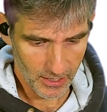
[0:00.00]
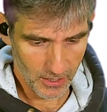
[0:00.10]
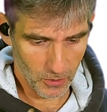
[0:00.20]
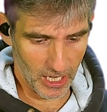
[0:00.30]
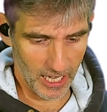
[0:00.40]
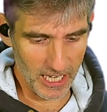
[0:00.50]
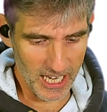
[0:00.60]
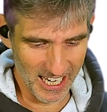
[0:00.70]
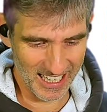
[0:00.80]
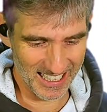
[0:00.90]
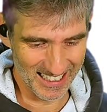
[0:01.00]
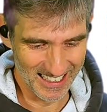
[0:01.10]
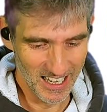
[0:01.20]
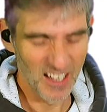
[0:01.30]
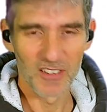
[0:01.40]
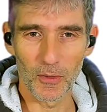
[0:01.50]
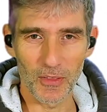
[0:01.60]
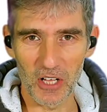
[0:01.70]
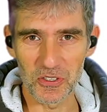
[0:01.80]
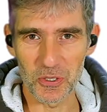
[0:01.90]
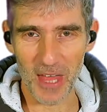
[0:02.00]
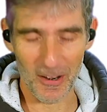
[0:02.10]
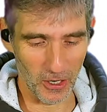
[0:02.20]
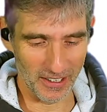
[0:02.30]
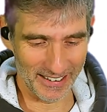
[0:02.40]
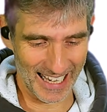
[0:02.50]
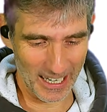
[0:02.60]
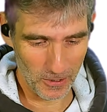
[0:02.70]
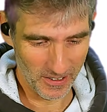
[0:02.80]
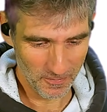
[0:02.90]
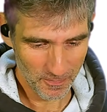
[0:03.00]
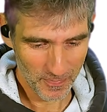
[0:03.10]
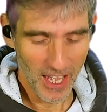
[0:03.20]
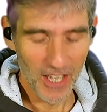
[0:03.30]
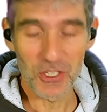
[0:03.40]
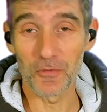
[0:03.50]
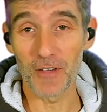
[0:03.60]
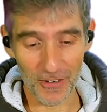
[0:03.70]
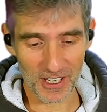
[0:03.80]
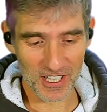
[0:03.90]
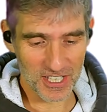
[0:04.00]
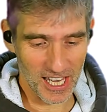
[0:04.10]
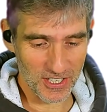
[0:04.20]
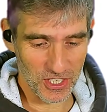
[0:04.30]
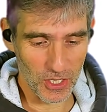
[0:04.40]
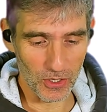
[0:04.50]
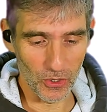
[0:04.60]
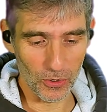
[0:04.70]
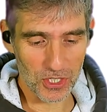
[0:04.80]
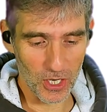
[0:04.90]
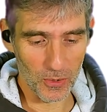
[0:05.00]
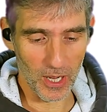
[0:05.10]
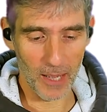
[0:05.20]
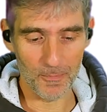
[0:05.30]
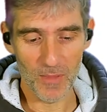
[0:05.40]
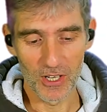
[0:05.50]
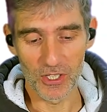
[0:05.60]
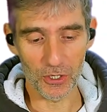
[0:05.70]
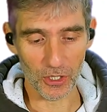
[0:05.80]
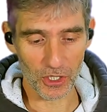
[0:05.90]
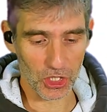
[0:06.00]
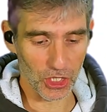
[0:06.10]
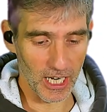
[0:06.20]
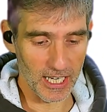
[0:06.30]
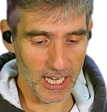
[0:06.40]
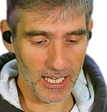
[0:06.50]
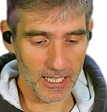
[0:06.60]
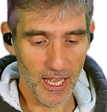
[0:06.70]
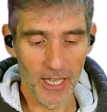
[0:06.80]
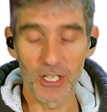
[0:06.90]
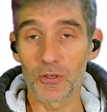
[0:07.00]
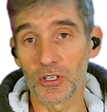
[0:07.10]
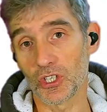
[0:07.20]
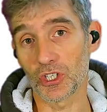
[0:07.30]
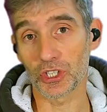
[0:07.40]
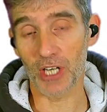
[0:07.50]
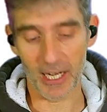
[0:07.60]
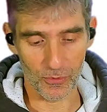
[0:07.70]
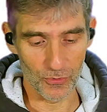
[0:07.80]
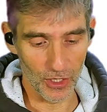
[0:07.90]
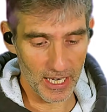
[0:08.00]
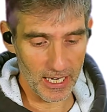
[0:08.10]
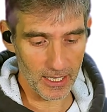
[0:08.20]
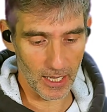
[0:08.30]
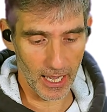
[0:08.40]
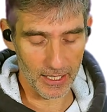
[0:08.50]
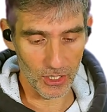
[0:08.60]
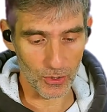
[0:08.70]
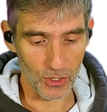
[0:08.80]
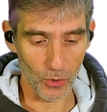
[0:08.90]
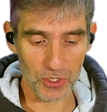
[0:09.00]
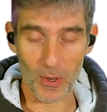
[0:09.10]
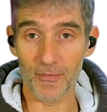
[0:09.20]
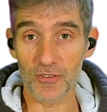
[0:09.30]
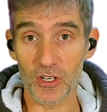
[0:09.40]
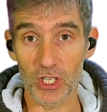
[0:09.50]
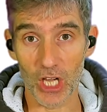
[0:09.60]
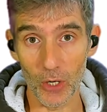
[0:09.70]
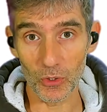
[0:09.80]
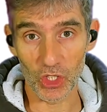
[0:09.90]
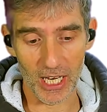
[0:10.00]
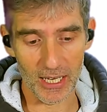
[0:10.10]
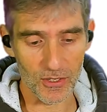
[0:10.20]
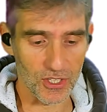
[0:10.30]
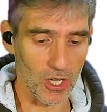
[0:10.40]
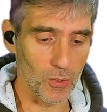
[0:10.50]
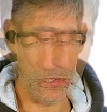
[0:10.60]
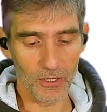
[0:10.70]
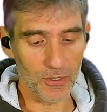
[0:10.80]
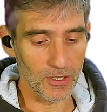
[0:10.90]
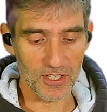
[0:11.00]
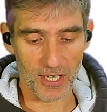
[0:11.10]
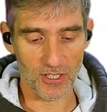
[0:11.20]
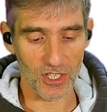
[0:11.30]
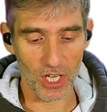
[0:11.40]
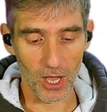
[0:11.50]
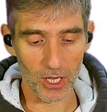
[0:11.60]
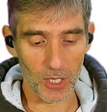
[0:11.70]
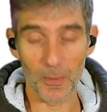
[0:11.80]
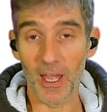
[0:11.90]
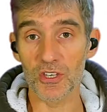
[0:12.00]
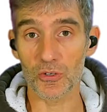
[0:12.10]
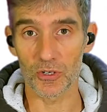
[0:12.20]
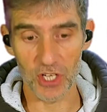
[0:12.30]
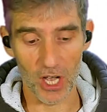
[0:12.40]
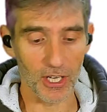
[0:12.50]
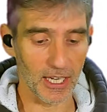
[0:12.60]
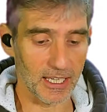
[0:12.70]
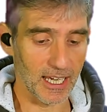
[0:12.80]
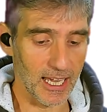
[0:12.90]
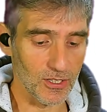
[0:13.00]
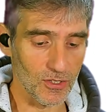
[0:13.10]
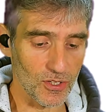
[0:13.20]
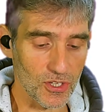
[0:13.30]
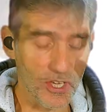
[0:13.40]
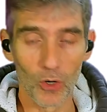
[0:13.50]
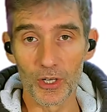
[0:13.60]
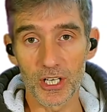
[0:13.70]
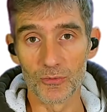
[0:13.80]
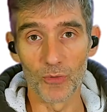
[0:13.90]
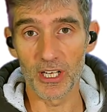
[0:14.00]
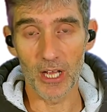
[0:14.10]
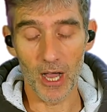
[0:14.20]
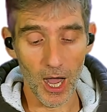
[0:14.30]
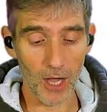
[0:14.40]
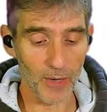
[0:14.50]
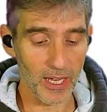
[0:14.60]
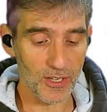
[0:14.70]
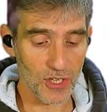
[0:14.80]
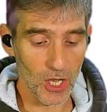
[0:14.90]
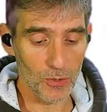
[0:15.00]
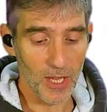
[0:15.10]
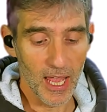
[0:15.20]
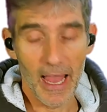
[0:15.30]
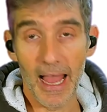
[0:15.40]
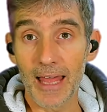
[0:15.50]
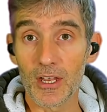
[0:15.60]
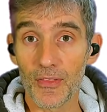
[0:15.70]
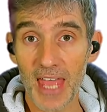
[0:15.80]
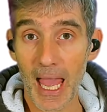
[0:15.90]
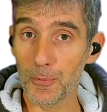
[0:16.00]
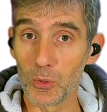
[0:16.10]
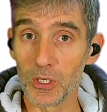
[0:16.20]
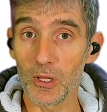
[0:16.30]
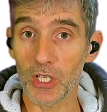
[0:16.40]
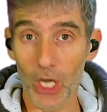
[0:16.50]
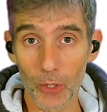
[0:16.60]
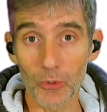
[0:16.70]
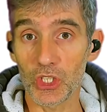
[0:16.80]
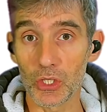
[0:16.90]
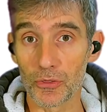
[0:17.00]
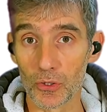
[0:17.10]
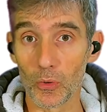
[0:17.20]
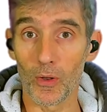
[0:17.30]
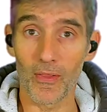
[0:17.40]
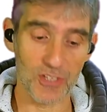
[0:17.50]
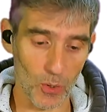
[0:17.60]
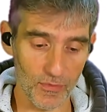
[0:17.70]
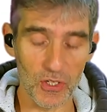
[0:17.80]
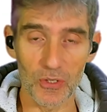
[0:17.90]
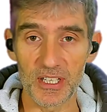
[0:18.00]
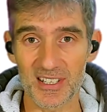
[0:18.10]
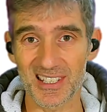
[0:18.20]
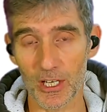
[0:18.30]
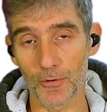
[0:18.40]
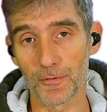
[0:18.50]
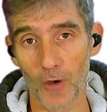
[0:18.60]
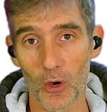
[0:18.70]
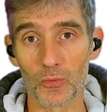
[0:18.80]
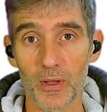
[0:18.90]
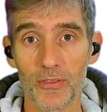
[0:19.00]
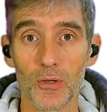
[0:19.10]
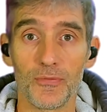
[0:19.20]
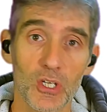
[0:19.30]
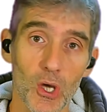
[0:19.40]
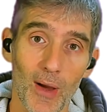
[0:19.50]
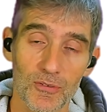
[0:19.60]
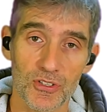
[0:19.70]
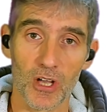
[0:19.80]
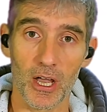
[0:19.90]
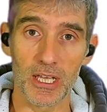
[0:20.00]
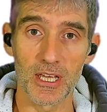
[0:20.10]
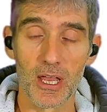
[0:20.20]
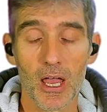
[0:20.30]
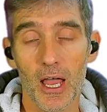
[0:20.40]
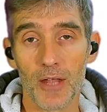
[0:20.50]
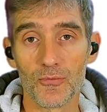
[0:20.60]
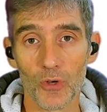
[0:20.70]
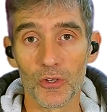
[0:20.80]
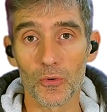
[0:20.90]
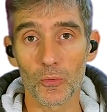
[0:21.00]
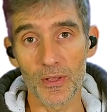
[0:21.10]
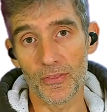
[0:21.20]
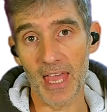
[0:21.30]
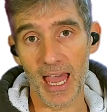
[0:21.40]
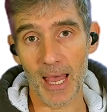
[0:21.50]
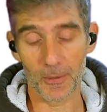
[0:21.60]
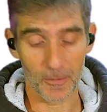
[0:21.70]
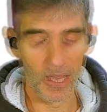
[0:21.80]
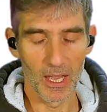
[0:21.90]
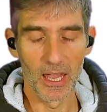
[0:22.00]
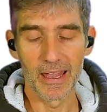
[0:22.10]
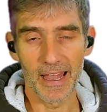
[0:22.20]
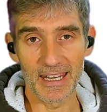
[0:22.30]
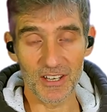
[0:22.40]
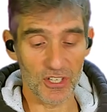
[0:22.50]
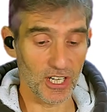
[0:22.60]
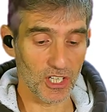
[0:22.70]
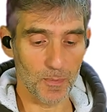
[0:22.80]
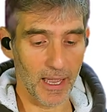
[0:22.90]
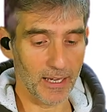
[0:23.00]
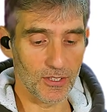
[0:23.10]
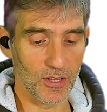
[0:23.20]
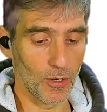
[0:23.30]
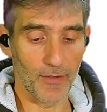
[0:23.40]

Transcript: Okay. Don't think I'll do that right now. So various tests, you can also do cross training, you can just track running, and you can also have coaching. So you can set a target pace or a target cadence, or you can run in a heart rate zone, and the app will coach you through all that. So obviously you need to take your phone with you if you go outside and run with the app. And as you'd expect, there are